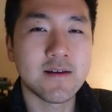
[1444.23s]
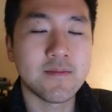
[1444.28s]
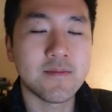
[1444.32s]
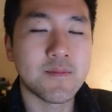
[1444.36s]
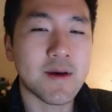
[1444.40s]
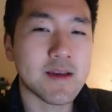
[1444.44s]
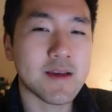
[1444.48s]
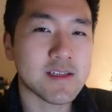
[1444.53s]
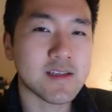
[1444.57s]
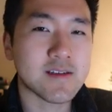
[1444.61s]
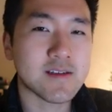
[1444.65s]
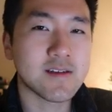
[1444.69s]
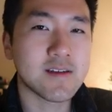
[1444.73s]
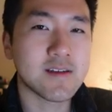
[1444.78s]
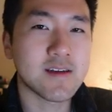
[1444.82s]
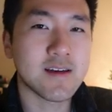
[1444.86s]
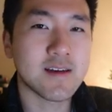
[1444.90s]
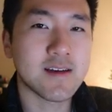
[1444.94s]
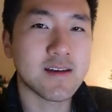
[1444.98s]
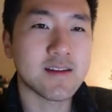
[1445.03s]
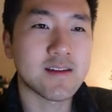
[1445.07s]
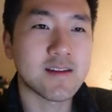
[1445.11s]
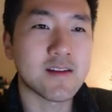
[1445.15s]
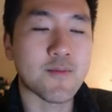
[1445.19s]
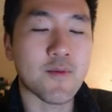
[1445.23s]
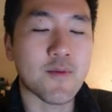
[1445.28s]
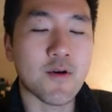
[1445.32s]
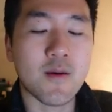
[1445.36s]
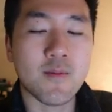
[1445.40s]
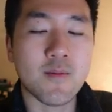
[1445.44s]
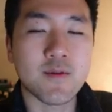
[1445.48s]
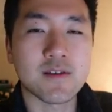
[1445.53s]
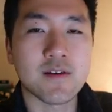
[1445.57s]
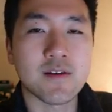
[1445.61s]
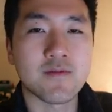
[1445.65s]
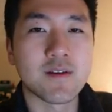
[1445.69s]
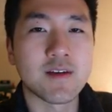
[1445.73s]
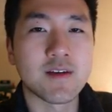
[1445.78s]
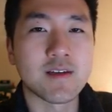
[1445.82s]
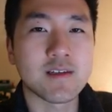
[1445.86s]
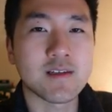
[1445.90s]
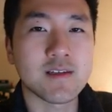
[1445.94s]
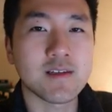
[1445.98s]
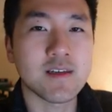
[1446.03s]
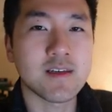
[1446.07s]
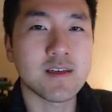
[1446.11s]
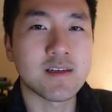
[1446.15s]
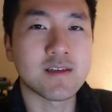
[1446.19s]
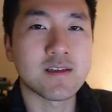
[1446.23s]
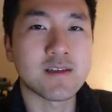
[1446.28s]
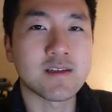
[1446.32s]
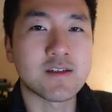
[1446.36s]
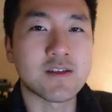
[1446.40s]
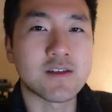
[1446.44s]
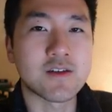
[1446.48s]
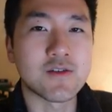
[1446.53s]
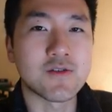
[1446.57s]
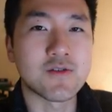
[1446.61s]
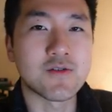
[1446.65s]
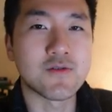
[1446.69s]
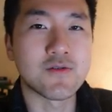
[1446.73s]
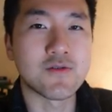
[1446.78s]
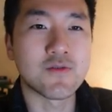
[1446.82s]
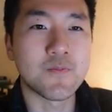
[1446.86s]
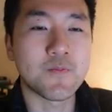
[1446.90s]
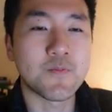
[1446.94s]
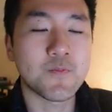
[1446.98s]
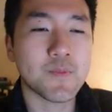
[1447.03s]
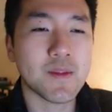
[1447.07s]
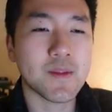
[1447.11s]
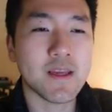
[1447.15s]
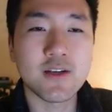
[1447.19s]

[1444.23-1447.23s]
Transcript: Basically, the purpose of this is to